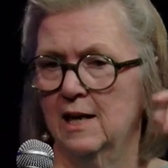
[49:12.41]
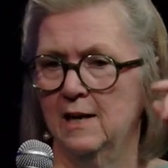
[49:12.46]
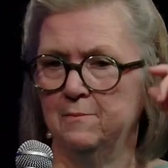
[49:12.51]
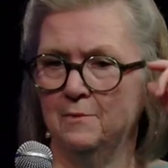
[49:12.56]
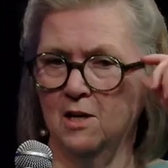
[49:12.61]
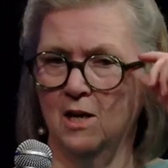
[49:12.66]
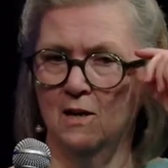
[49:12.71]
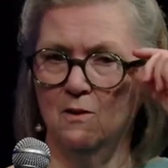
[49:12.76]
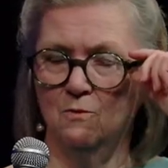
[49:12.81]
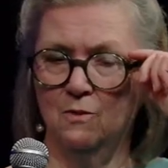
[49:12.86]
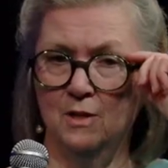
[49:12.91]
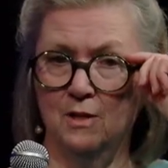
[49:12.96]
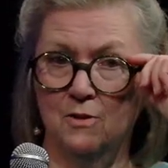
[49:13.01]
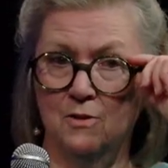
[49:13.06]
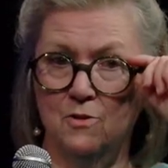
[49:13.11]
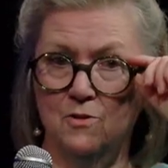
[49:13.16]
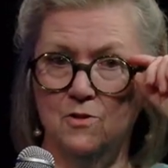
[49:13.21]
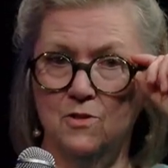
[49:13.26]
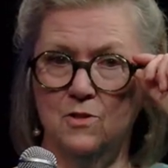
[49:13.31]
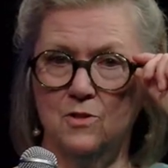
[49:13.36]
I'm not one
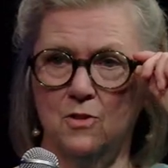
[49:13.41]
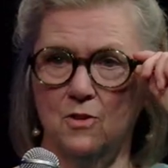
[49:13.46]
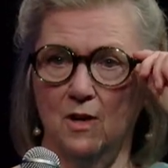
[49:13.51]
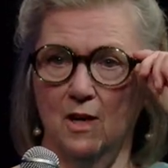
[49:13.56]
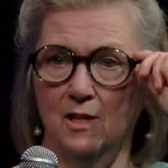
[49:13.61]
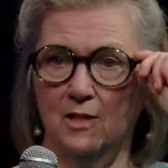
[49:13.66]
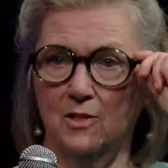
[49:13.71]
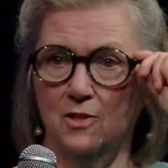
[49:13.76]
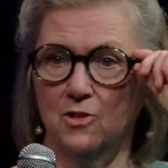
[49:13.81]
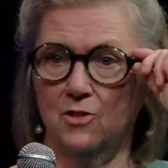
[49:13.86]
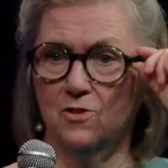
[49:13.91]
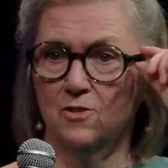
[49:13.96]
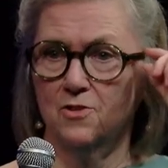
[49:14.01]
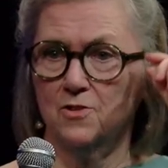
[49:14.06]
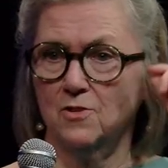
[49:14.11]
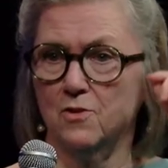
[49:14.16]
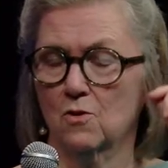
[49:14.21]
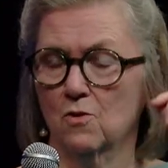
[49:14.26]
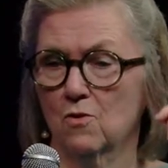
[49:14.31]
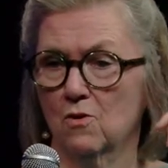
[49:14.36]
of those
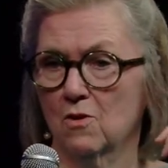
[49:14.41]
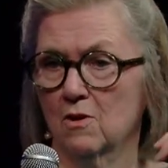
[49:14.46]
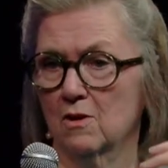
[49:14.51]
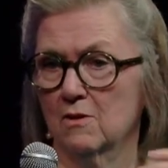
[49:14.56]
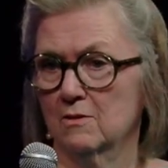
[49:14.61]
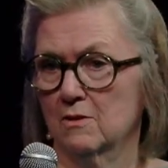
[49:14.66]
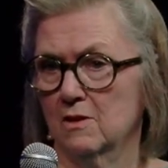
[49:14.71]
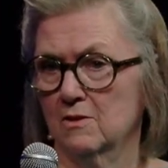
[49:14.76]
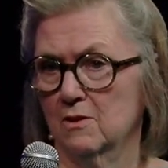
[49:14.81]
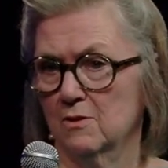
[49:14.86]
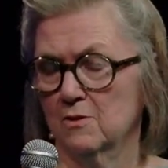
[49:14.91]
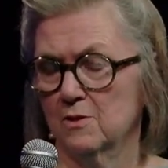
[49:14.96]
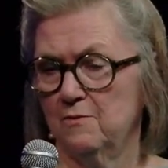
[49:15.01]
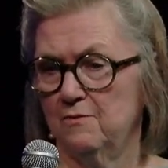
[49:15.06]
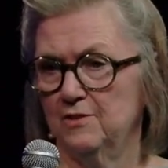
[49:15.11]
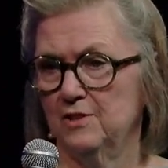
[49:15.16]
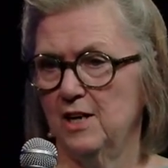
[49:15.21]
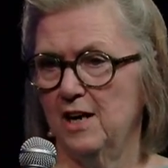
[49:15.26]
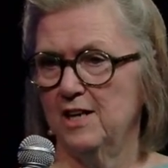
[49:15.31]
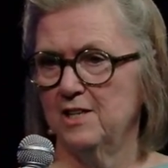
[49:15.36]
astrologers or
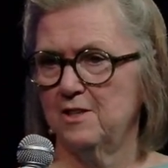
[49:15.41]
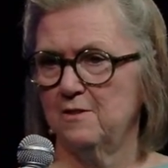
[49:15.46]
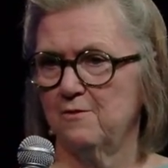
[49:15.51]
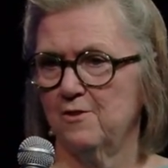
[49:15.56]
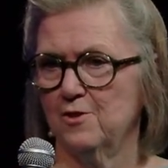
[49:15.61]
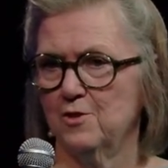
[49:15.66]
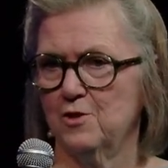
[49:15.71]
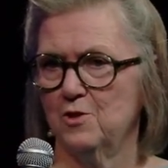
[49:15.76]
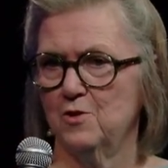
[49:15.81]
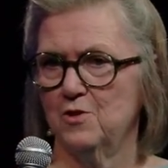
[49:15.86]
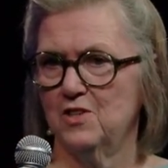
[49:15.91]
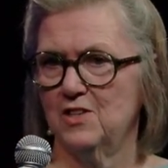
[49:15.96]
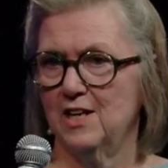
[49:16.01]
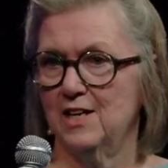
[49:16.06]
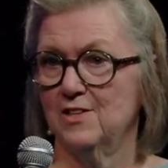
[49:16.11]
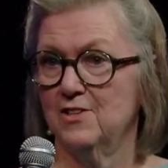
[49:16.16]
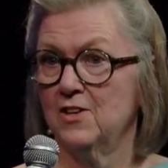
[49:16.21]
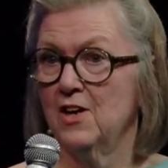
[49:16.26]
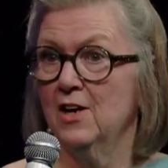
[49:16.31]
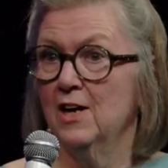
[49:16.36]
those philosophers who
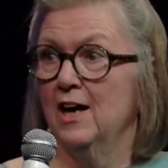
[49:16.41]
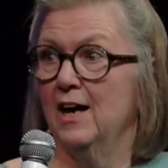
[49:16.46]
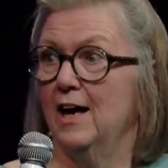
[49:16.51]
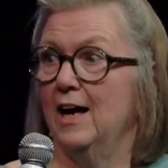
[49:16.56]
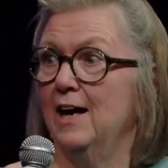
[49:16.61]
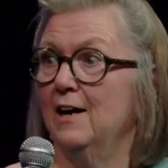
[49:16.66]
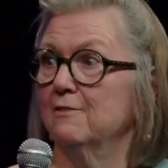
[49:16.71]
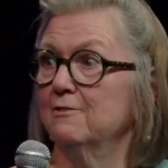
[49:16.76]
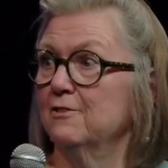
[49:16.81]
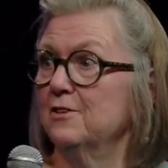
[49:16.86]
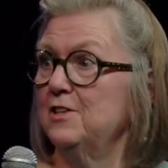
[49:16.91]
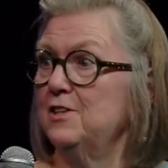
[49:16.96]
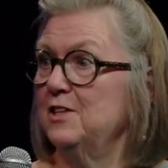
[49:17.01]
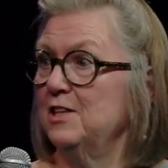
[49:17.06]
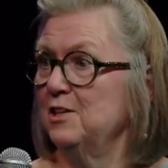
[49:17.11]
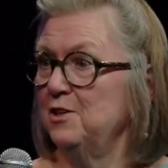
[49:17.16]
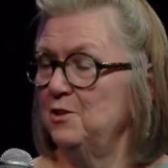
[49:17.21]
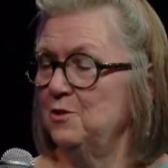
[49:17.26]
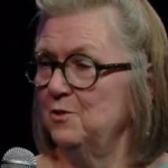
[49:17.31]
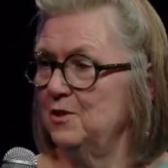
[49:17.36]
says,
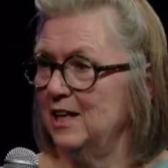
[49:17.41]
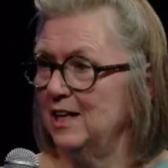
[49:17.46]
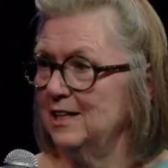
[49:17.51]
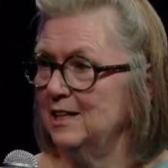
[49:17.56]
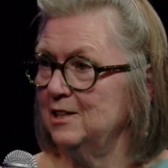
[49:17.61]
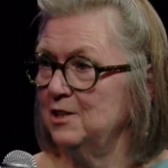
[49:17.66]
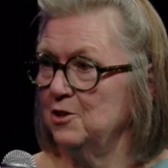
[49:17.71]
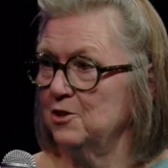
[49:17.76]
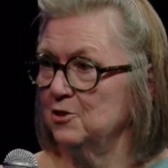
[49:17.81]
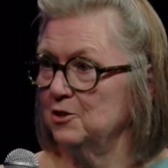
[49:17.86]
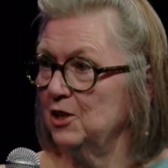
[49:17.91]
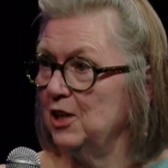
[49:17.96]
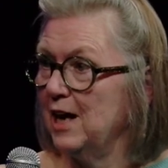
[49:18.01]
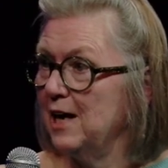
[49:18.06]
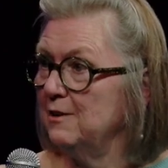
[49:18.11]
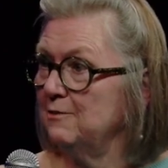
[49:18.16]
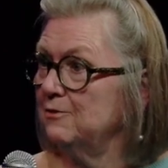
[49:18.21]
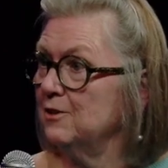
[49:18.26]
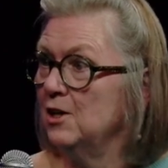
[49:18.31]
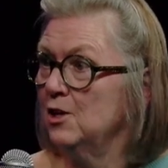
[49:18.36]
everything you get in your
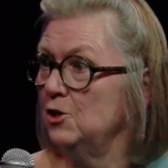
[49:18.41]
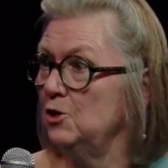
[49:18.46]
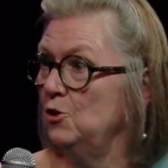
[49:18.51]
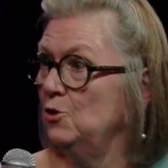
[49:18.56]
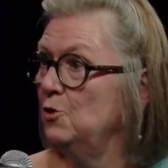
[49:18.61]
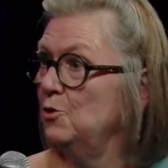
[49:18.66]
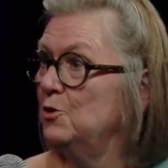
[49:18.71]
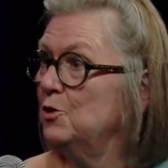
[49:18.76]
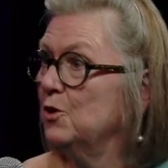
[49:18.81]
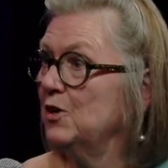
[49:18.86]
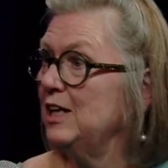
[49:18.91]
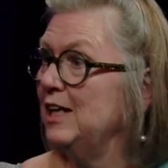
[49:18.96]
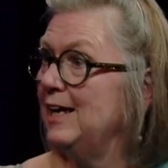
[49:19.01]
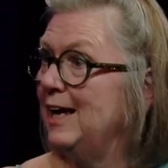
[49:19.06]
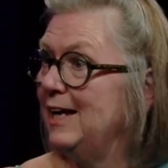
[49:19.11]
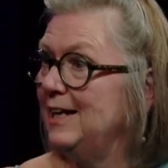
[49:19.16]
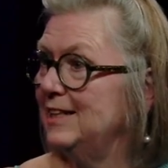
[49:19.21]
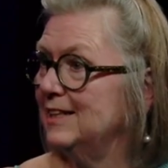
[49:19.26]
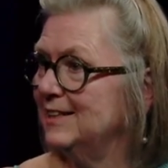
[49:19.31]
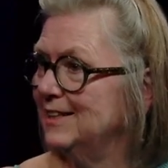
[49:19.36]
life, you
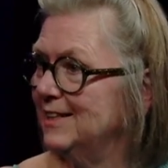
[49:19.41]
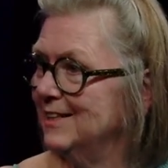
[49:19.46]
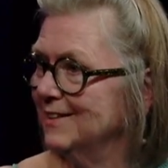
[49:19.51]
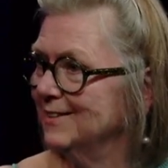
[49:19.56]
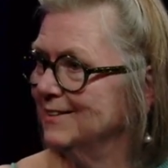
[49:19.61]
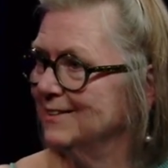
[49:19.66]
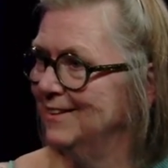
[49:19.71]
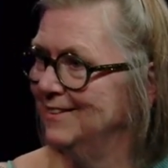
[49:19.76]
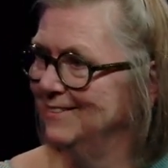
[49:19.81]
created.